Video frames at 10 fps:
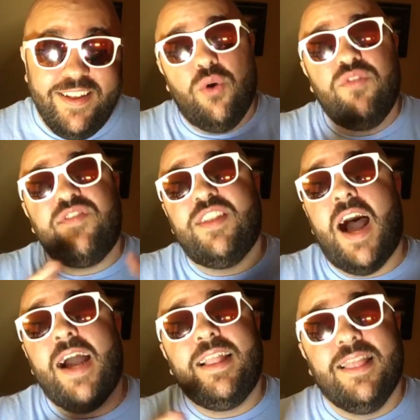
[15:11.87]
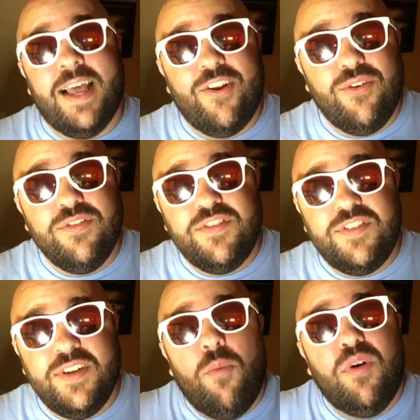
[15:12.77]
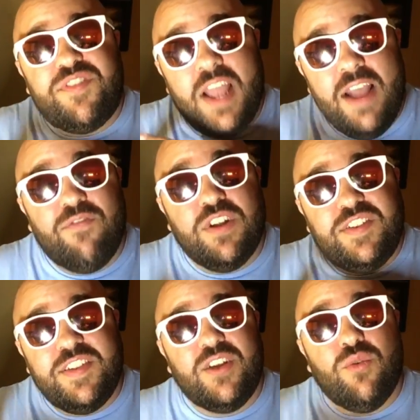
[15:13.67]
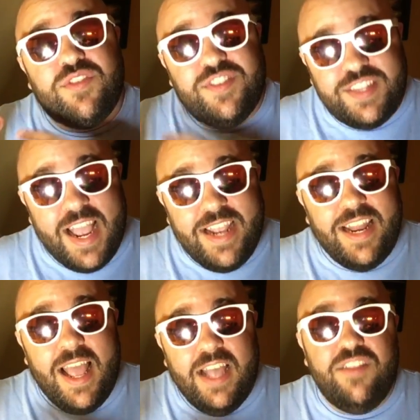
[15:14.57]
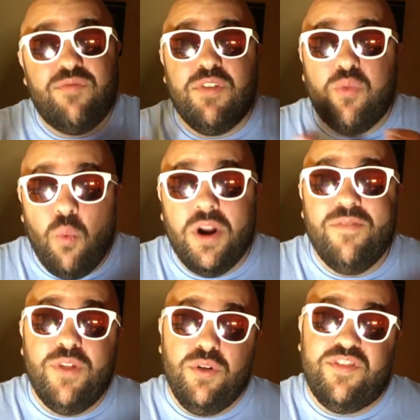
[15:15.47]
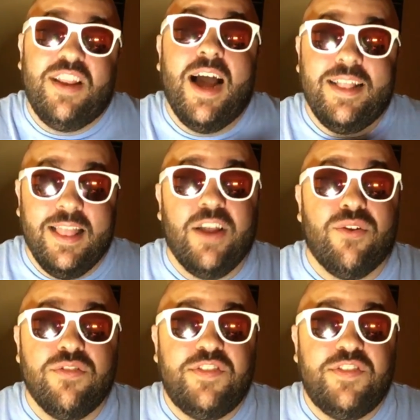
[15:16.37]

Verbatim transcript: those nine letters, almost every single state ends with one of those nine letters.